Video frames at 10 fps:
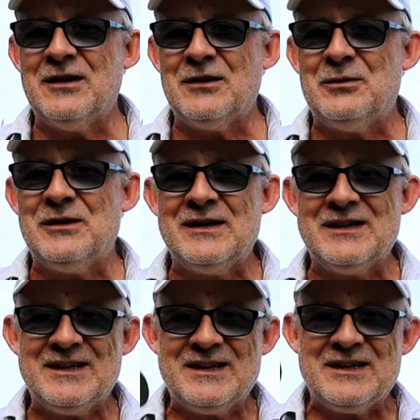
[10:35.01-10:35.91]
do you?
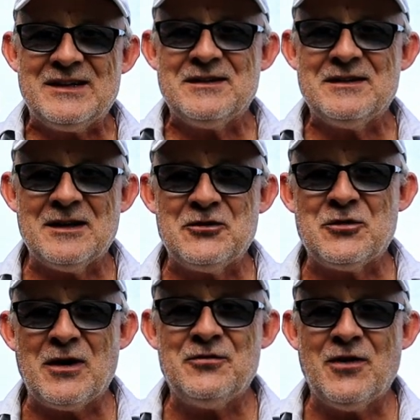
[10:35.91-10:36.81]

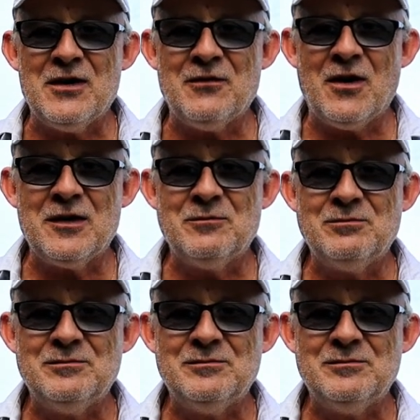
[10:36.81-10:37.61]
Let's try a 5 iron.